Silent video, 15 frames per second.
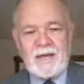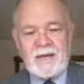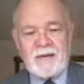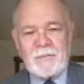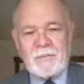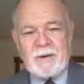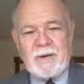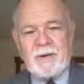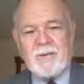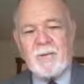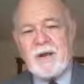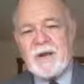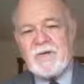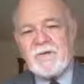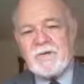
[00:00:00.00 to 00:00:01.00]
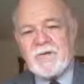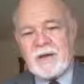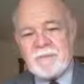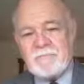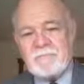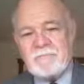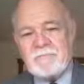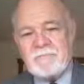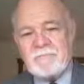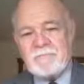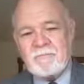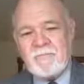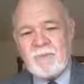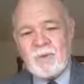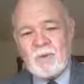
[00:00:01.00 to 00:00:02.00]
But one of them
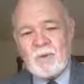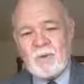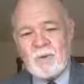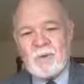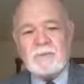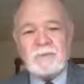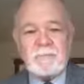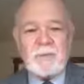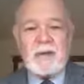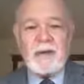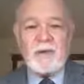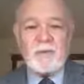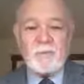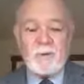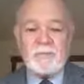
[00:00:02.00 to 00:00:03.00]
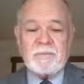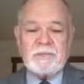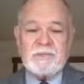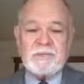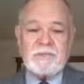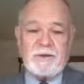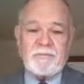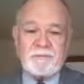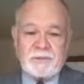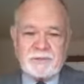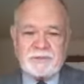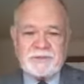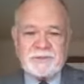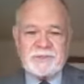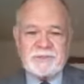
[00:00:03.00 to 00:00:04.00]
was about women's
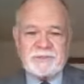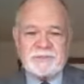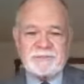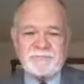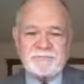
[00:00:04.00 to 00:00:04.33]
suffrage.